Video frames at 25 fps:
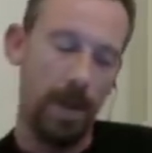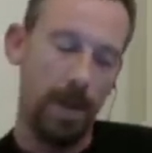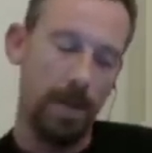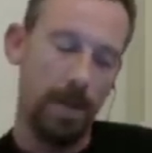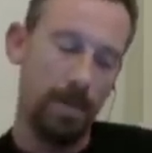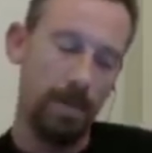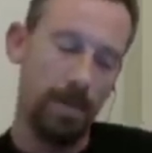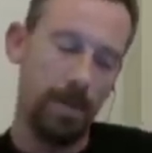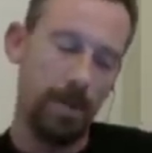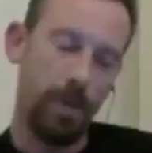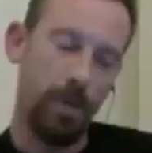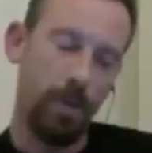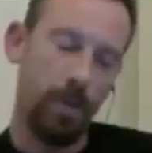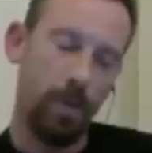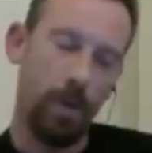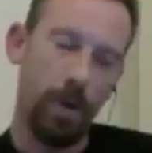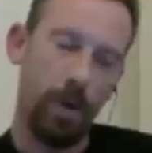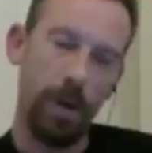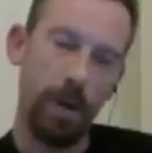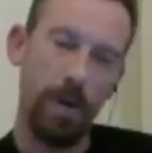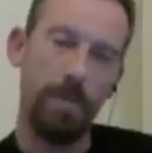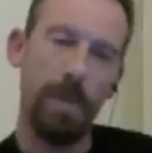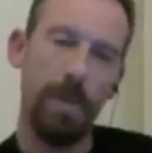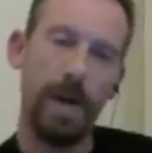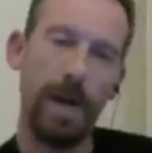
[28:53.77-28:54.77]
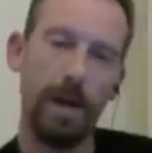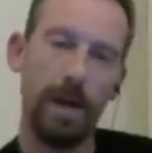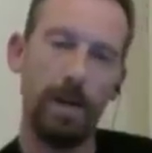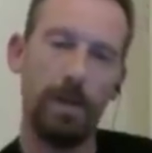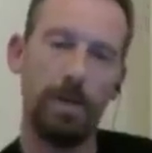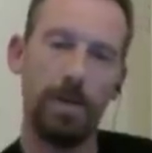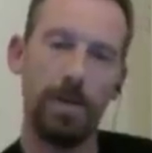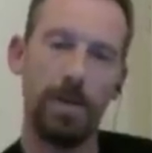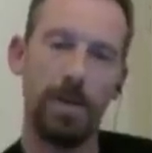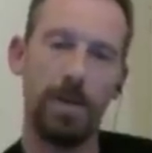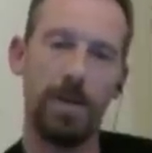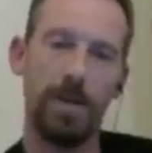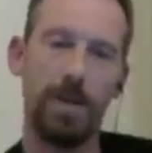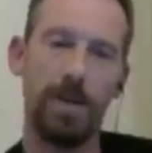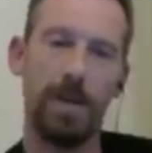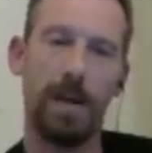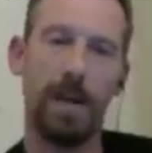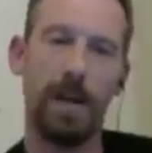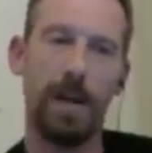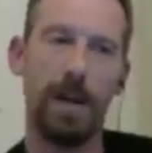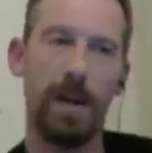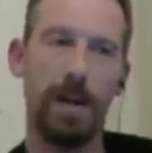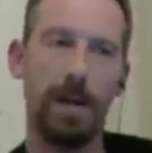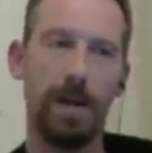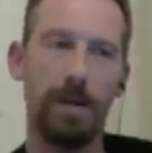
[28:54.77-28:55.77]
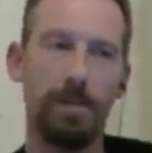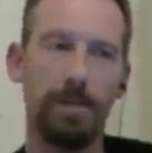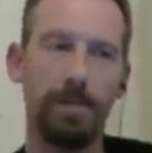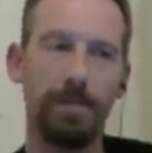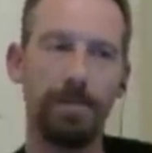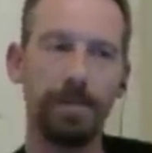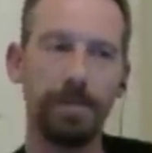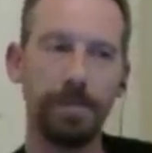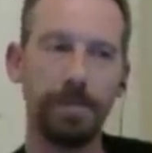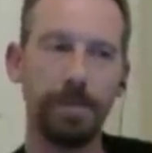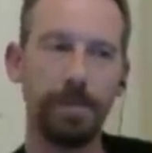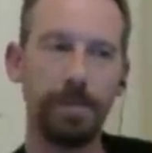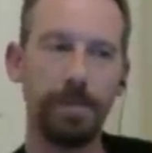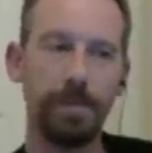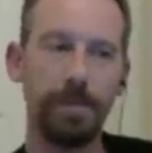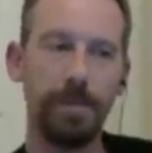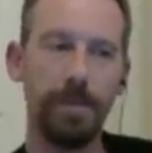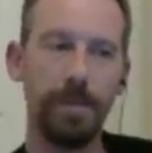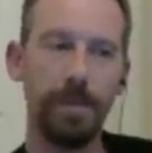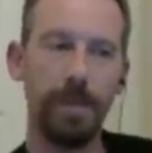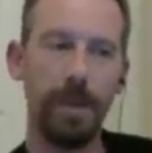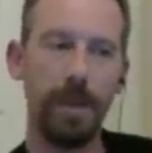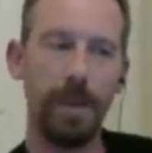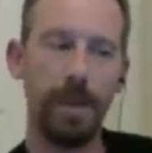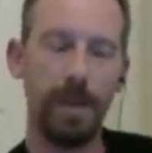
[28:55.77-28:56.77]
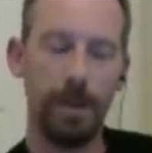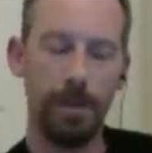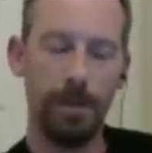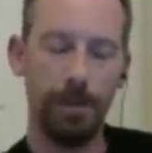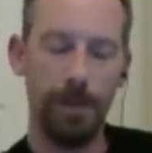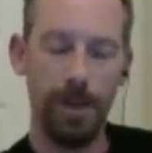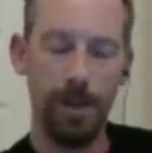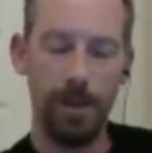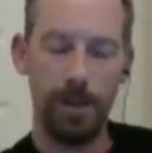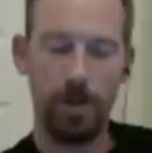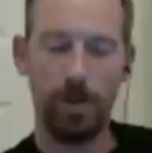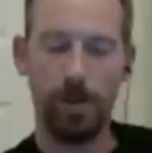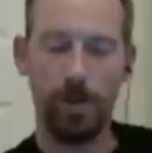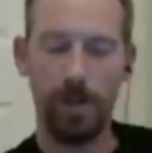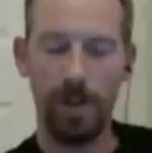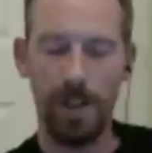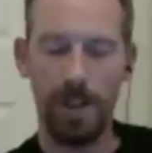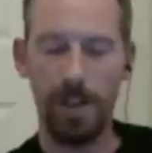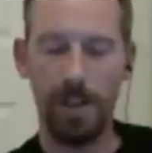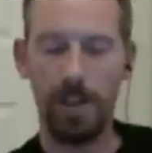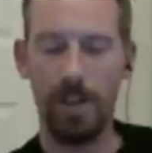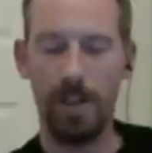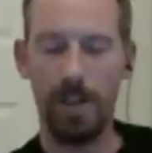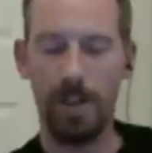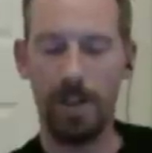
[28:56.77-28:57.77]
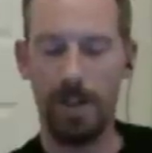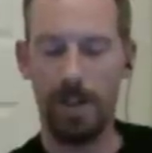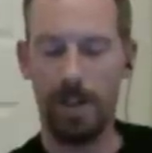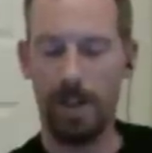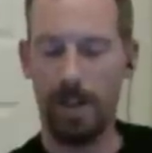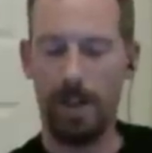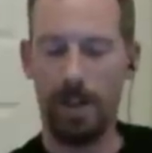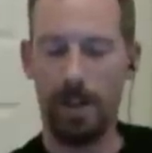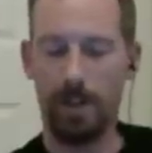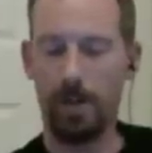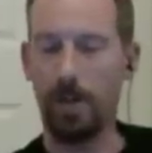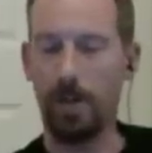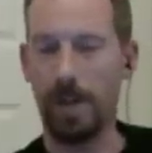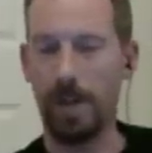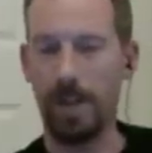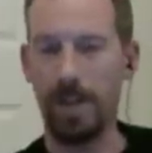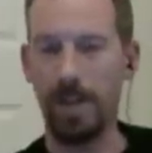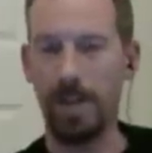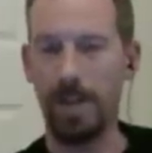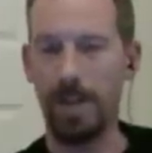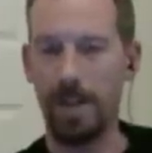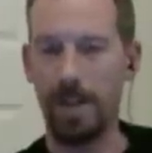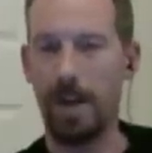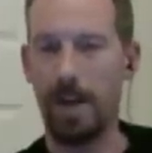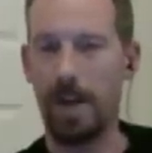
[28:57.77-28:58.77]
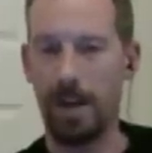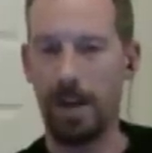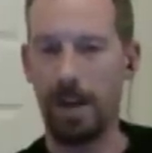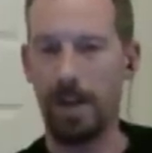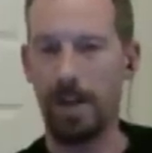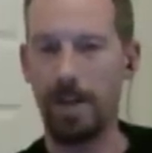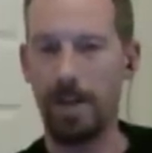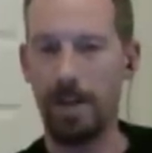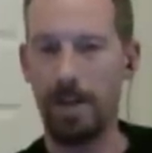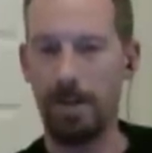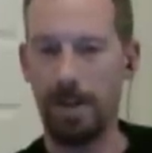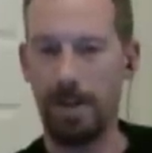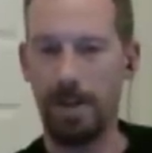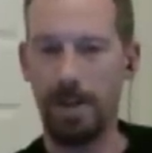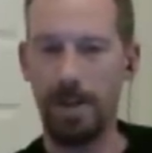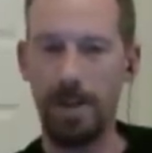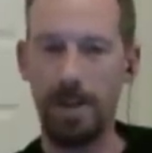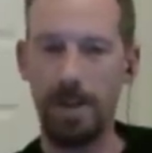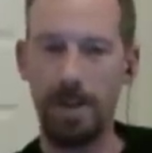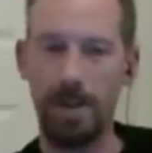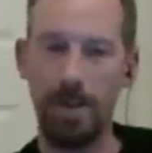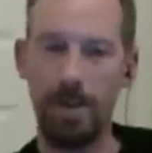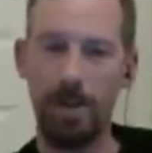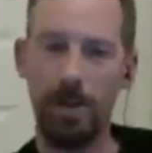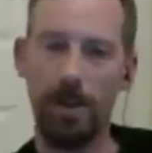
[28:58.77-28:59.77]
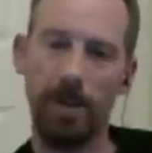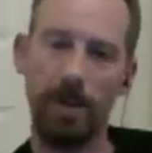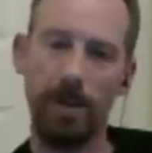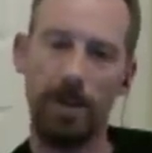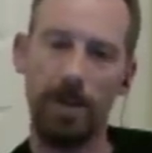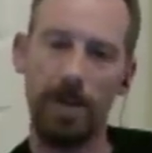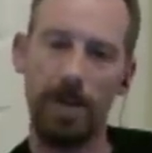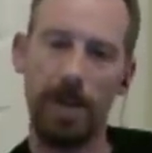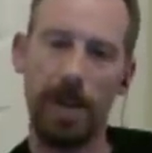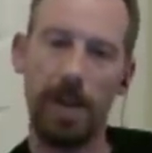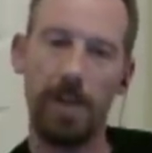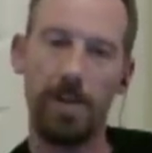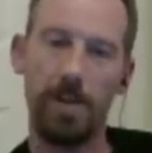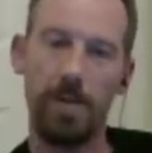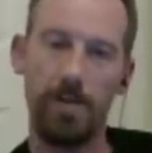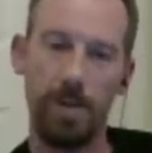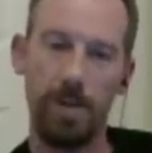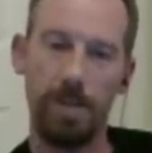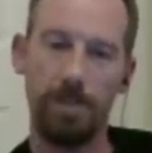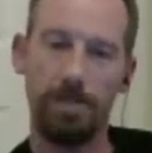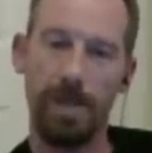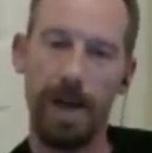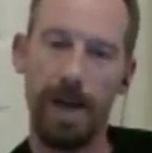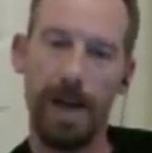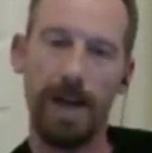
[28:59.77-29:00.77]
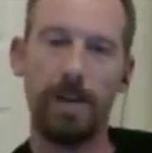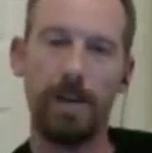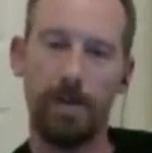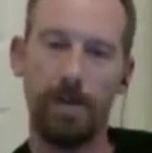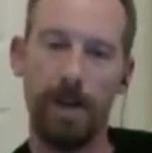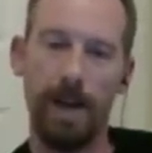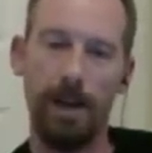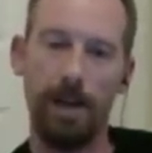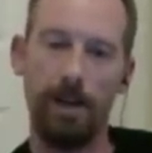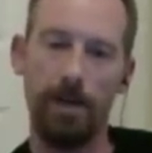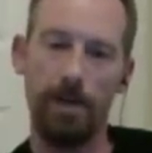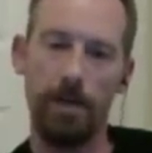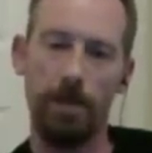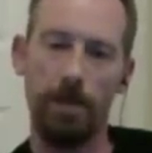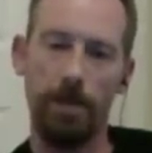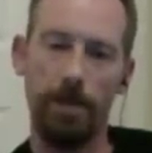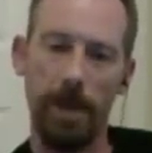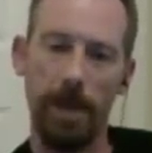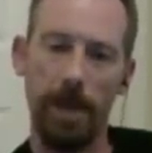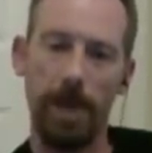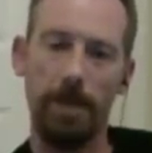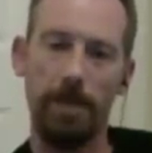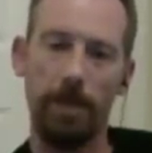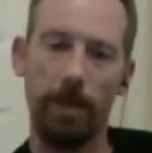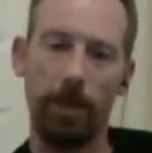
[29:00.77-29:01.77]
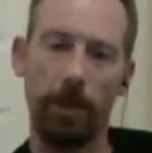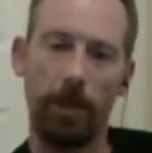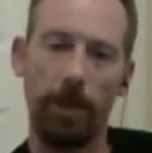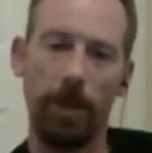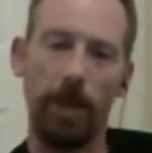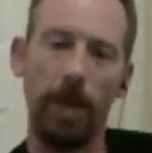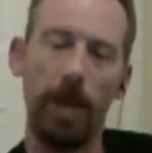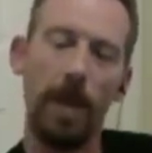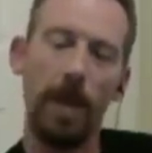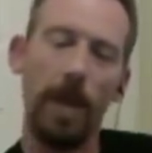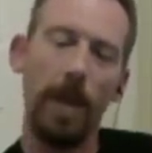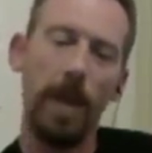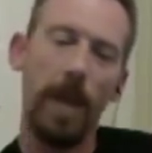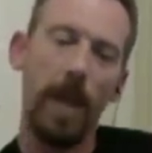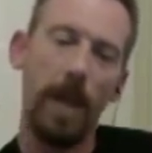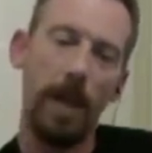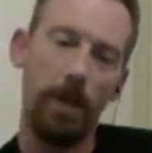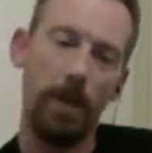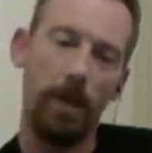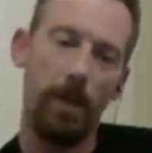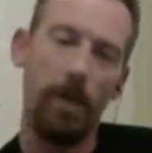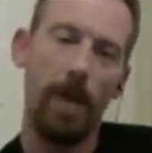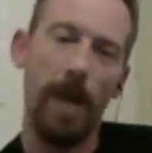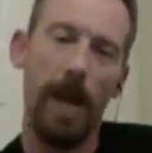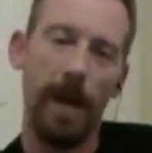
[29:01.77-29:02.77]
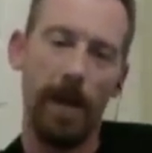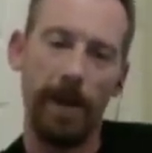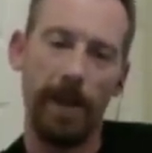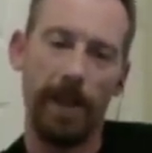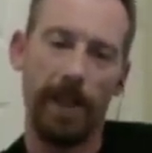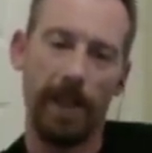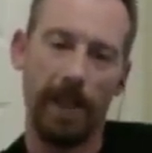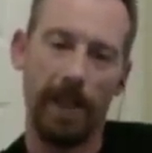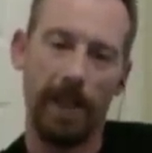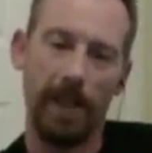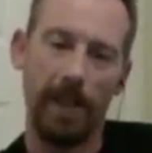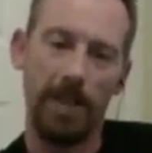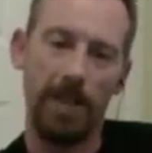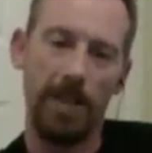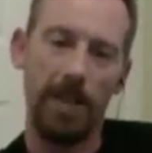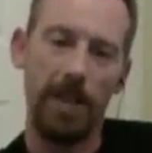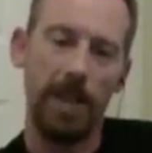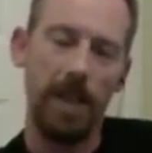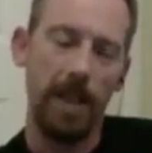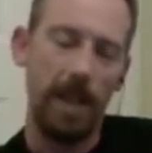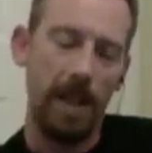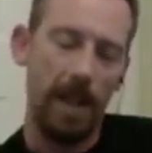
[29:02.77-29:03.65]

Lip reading: But what about the physical conditions according to diets? I mean, did you look at the dietary background of people who are wearing this?